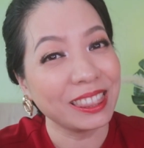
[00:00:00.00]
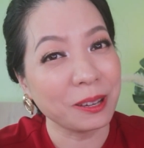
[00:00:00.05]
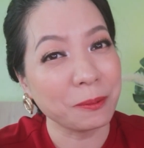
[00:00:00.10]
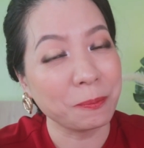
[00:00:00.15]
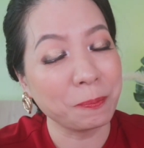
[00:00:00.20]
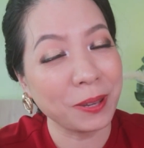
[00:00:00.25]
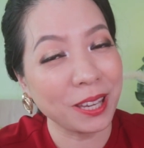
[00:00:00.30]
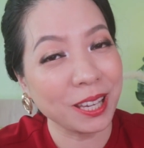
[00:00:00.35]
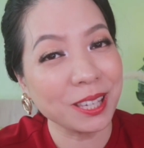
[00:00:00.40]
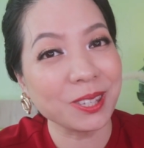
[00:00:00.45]

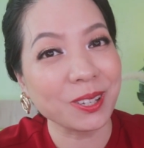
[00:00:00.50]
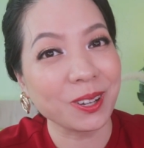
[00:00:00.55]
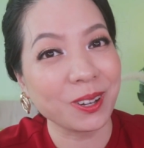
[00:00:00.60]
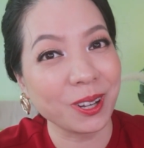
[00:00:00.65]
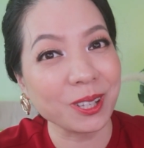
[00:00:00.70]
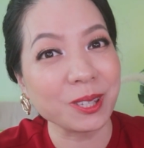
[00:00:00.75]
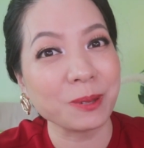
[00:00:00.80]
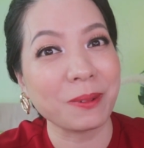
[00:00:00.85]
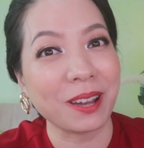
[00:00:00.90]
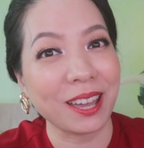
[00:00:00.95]
The pinks
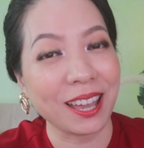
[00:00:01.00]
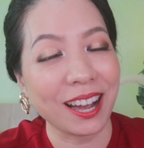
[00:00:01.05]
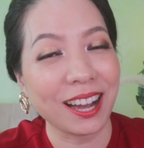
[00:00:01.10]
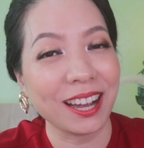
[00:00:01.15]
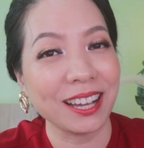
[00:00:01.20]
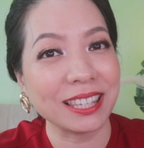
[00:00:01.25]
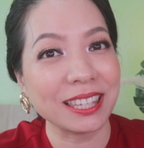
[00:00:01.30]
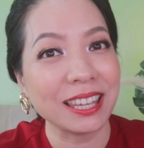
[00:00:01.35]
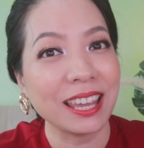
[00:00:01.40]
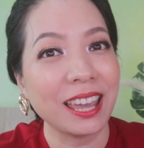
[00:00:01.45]
caught my
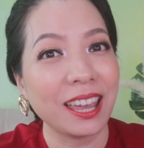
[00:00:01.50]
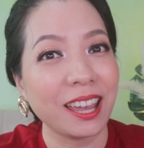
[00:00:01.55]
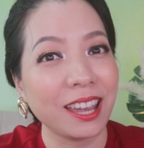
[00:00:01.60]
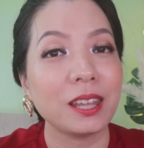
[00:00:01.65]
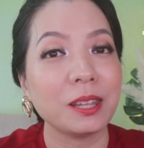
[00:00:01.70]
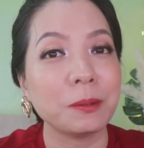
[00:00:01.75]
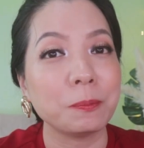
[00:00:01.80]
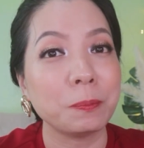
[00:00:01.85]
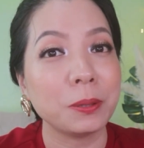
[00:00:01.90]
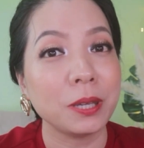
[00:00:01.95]
eyes,
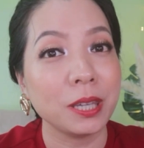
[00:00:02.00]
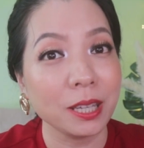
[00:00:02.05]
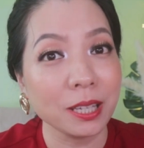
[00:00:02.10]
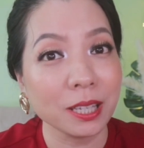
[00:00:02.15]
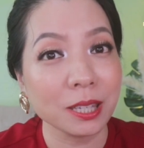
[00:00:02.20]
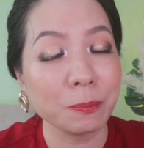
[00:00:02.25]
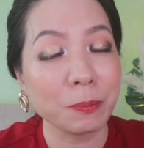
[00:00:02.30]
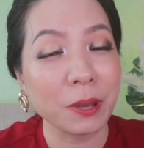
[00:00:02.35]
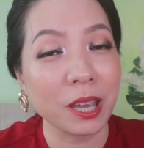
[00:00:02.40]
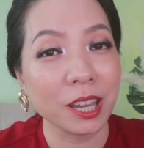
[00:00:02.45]
and the
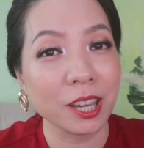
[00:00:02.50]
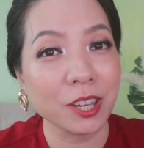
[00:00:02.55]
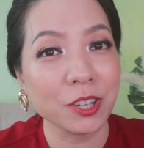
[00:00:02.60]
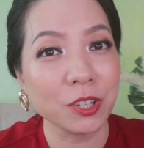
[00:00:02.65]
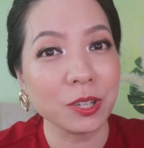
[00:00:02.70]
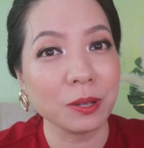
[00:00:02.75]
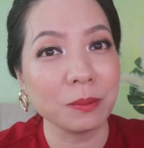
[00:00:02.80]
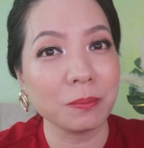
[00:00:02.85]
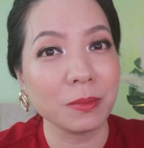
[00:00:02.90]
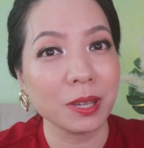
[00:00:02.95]
pink's
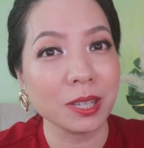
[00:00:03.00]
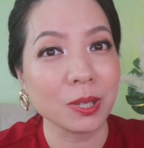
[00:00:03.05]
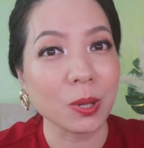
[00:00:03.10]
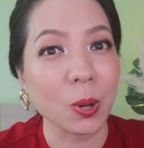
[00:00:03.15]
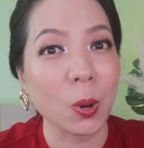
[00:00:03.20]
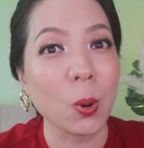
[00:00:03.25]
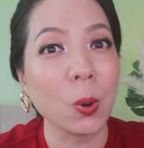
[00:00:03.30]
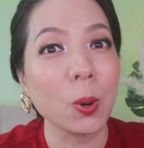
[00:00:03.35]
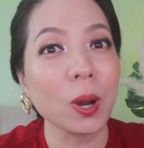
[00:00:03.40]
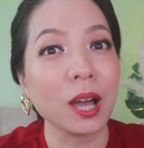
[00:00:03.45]
packaging makes
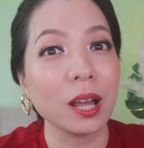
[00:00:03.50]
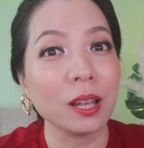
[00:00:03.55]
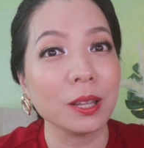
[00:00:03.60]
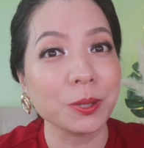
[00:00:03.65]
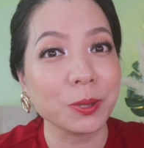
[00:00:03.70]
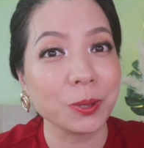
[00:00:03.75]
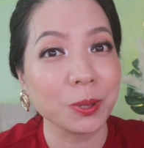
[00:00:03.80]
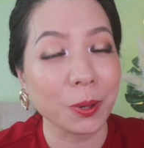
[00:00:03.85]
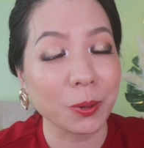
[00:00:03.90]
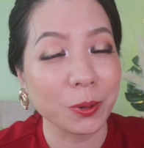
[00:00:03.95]
the whole
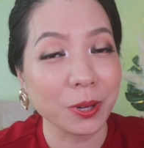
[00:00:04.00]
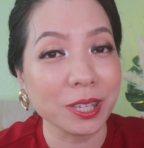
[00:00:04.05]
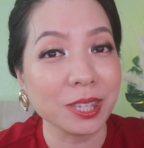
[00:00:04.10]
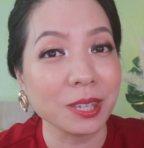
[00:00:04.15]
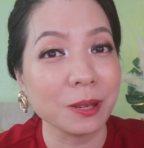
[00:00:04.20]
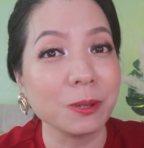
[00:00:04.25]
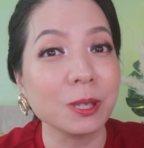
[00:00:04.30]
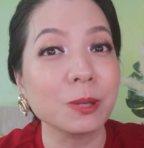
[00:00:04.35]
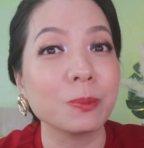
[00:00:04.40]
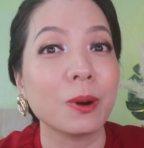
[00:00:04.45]
color story
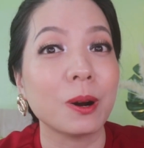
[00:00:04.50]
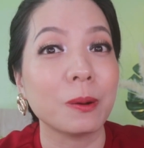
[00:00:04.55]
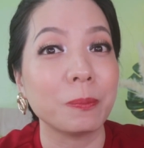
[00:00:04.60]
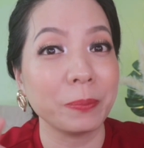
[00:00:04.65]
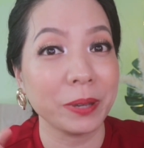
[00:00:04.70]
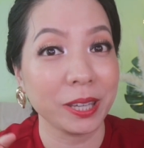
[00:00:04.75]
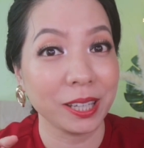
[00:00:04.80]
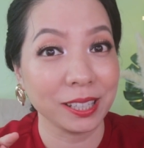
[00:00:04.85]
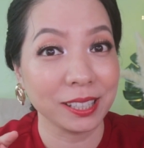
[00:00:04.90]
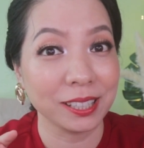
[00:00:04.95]
seems more
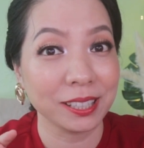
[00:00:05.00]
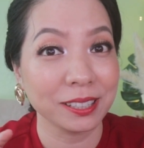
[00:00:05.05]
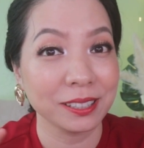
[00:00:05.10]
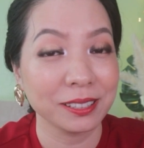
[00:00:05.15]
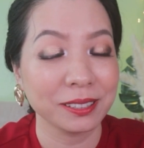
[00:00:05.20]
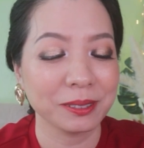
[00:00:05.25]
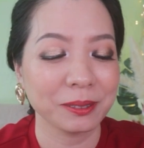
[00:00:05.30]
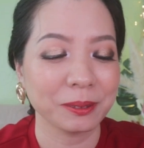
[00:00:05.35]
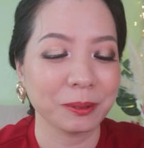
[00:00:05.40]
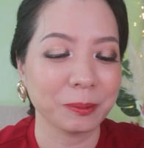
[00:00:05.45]
pink.
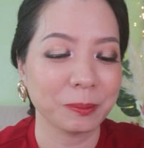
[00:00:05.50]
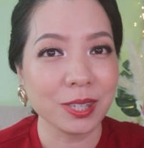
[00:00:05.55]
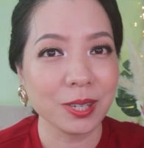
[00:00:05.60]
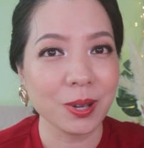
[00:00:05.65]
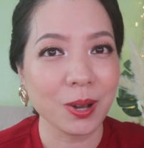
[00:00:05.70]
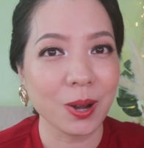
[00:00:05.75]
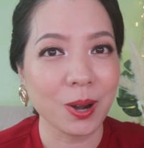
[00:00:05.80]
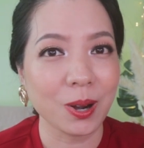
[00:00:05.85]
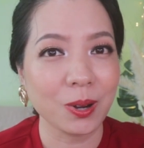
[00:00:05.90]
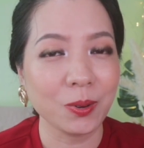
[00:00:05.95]

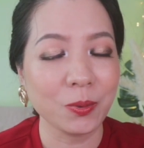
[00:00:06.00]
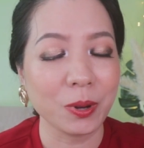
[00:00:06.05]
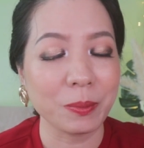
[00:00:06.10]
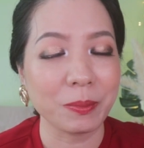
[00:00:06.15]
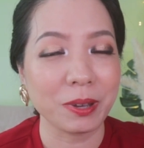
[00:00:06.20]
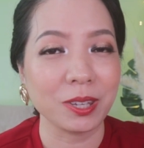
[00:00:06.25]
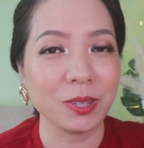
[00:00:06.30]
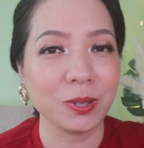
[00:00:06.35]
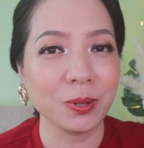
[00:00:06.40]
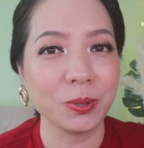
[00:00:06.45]
Later on,
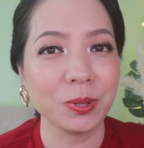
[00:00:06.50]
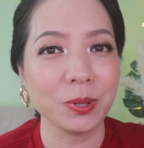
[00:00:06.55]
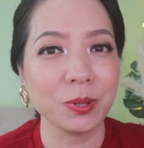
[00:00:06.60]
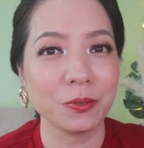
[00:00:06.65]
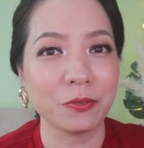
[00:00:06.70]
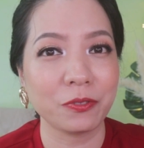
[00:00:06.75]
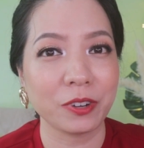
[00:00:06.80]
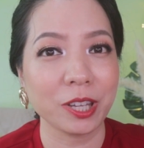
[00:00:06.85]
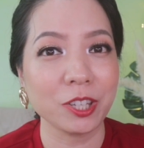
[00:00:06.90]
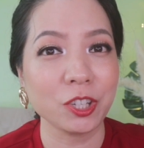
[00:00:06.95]
when my
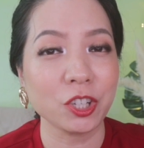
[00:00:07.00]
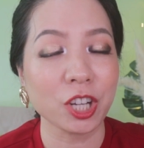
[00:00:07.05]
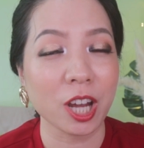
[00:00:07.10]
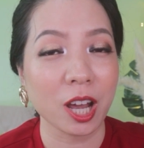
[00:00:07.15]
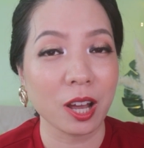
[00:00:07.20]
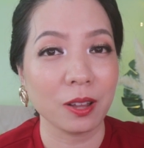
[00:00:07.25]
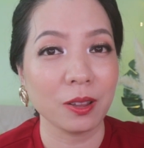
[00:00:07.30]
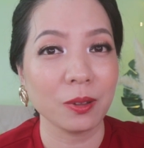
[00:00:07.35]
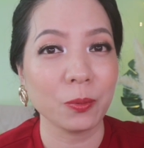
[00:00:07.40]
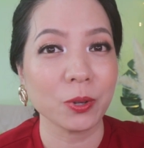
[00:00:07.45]
YouTube friend
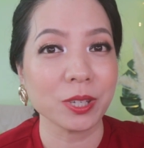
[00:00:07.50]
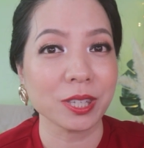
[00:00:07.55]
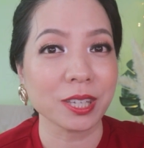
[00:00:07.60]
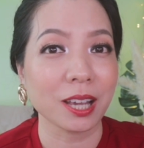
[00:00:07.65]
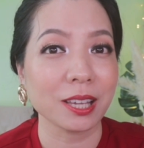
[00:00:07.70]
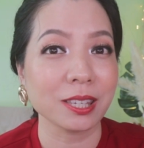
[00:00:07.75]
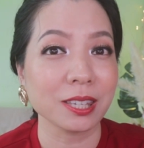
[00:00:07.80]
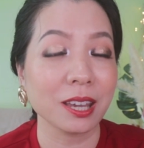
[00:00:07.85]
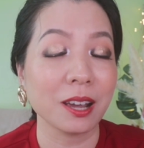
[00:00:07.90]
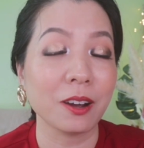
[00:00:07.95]
Charles
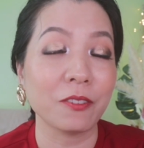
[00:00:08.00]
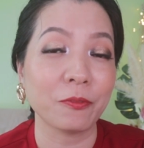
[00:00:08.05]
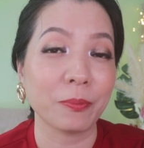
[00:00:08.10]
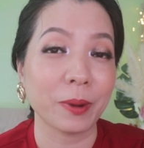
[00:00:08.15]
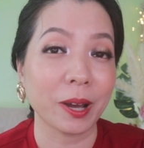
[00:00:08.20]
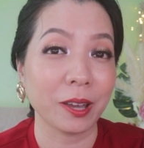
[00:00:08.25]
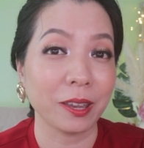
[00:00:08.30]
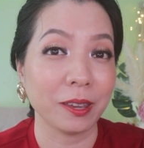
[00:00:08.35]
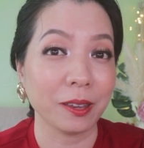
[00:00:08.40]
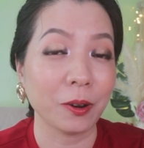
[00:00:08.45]
was asking
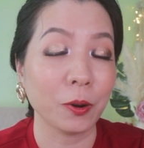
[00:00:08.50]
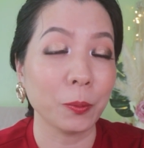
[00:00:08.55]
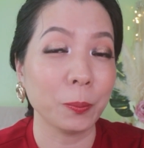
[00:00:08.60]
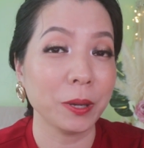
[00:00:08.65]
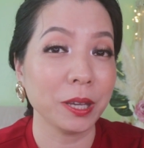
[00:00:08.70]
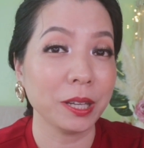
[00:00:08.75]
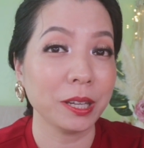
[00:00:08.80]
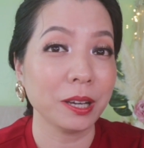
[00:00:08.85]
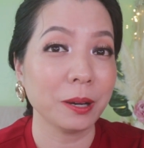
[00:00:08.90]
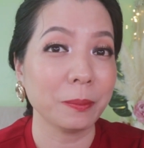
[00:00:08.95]
of my
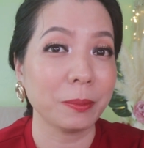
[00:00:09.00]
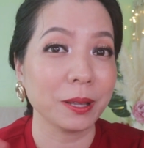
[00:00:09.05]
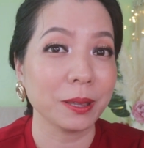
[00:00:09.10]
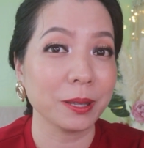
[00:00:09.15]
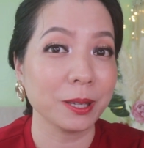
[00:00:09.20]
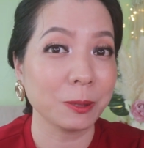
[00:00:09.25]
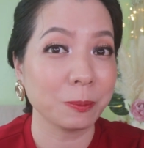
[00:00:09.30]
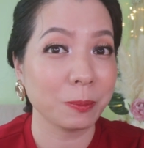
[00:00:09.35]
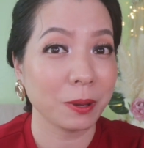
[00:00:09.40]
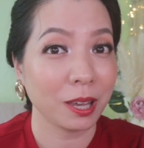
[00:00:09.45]
opinion
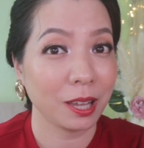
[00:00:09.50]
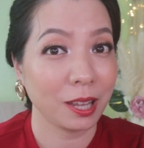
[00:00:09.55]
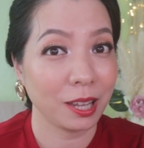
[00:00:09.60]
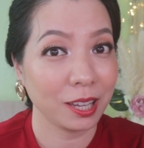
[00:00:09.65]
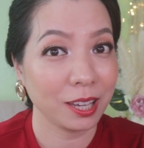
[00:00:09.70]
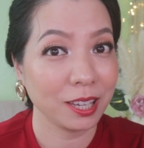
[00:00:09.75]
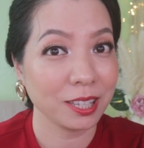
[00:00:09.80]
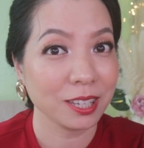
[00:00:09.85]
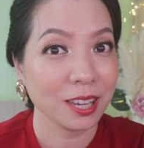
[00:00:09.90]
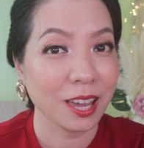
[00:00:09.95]
about this
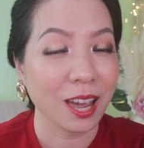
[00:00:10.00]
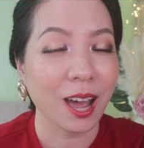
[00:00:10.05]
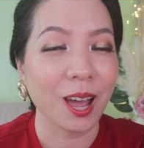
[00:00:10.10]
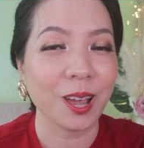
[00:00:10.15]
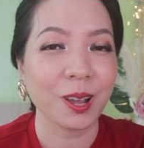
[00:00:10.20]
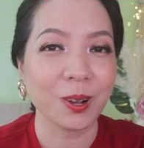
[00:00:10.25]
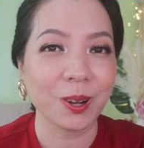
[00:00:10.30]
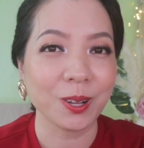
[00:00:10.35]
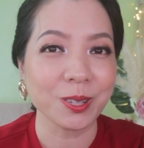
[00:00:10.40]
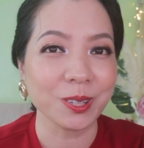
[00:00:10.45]
palette,
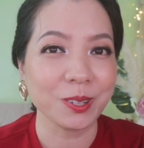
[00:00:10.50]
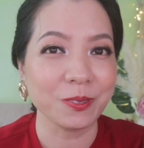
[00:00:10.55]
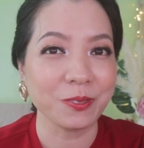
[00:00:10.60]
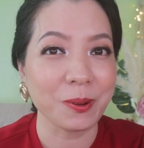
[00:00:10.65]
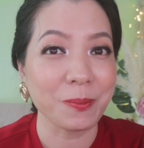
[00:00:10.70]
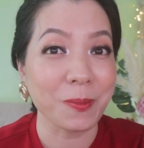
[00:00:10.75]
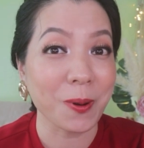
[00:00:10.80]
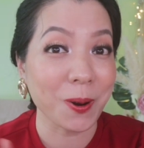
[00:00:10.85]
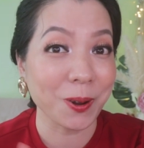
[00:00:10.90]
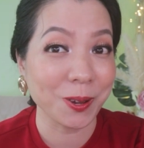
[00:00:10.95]
I got
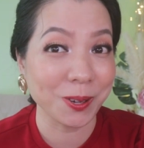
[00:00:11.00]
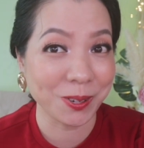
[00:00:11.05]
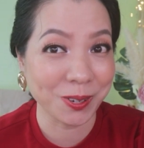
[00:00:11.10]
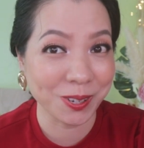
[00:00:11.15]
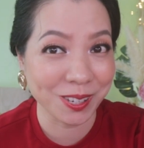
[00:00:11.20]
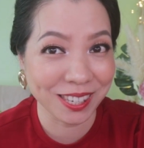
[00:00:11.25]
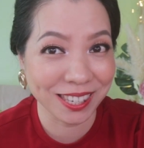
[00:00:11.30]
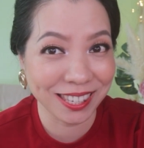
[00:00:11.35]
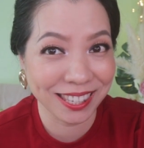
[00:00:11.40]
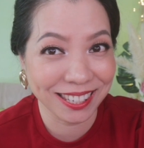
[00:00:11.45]
even more
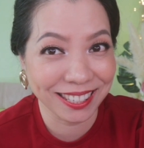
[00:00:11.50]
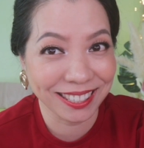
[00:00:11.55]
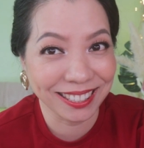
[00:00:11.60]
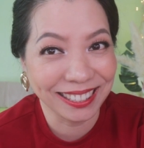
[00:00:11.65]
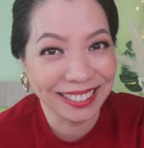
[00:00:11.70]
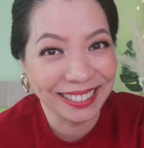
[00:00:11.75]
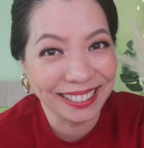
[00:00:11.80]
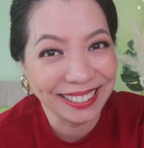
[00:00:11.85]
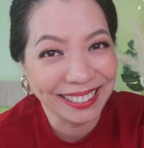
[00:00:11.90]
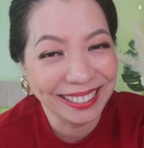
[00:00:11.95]
interested.